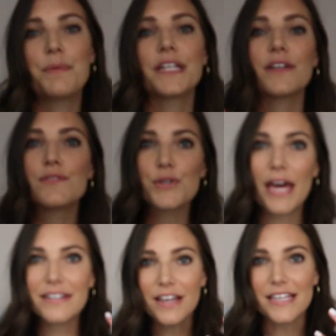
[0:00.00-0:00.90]
but it gives you
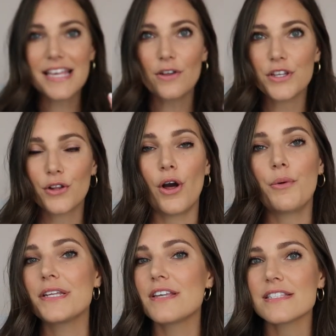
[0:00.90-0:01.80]
that nice healthy glow.
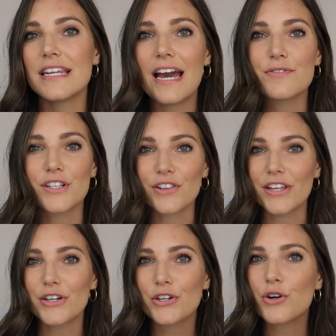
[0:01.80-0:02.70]
It doesn't have
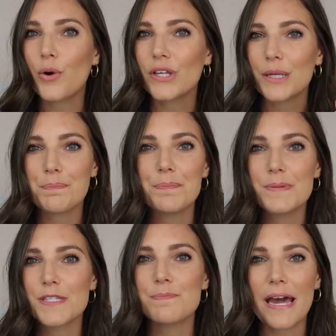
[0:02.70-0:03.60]
glitter or like
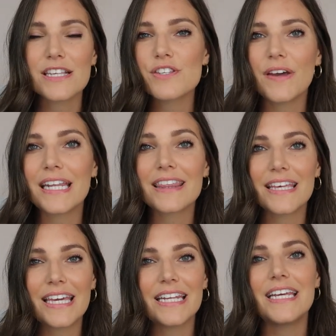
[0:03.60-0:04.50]
specks of
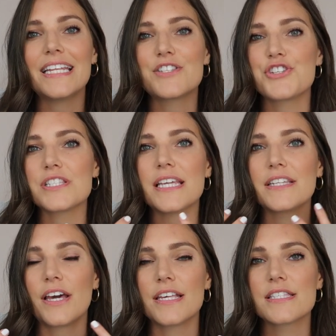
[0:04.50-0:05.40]
anything in it. It's just a
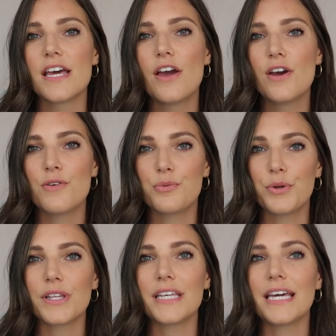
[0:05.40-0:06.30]
nice,
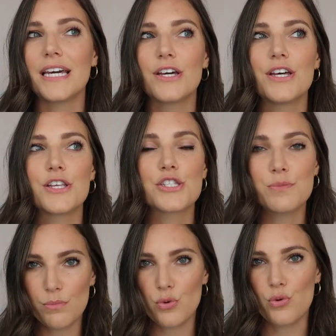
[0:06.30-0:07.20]
really
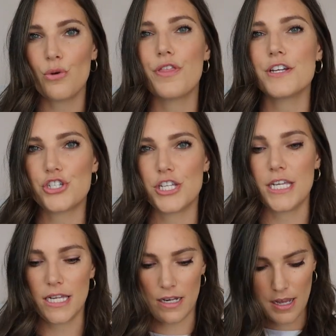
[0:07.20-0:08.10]
smooth
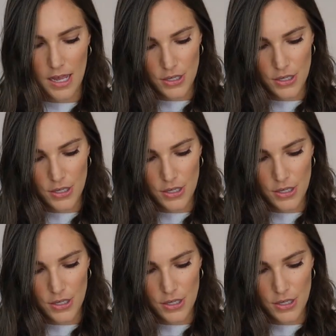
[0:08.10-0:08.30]
sheen.